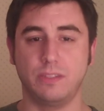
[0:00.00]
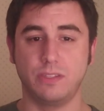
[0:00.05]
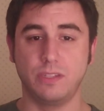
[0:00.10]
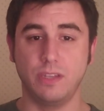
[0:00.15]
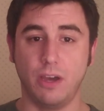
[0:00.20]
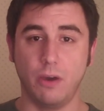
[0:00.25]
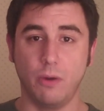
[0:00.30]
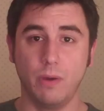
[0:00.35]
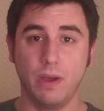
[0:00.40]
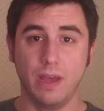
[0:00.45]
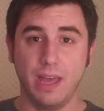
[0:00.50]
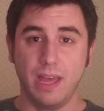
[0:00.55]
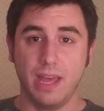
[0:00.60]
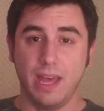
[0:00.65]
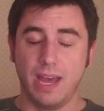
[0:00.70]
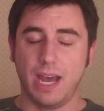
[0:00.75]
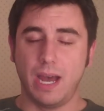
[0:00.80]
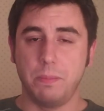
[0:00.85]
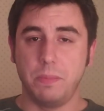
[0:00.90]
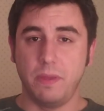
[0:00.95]
So,
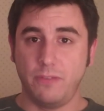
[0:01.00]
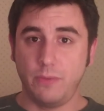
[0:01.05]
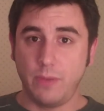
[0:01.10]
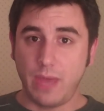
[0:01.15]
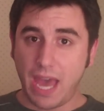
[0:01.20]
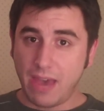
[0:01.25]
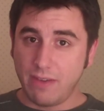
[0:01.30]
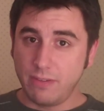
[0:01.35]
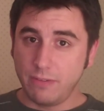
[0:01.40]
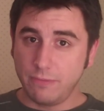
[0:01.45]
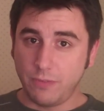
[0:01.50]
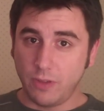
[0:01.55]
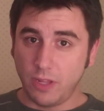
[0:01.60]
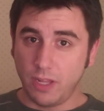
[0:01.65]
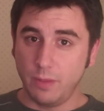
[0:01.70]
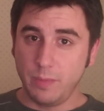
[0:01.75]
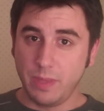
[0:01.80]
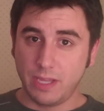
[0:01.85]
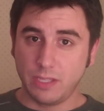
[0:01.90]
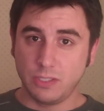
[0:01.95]
if you haven't
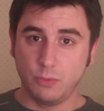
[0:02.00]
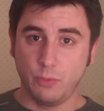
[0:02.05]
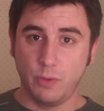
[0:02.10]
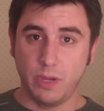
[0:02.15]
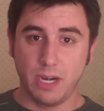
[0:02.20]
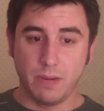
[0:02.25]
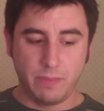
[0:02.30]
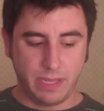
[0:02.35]
followed me on Twitter,